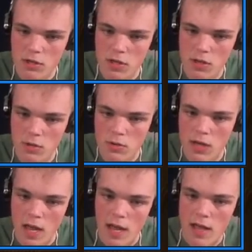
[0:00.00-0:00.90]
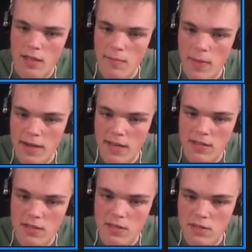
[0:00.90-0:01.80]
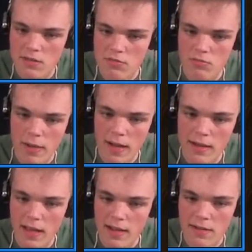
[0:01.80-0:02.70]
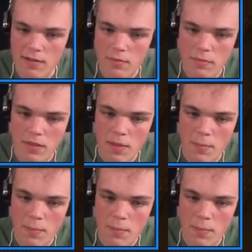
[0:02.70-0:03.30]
to use. The medkit is medkit the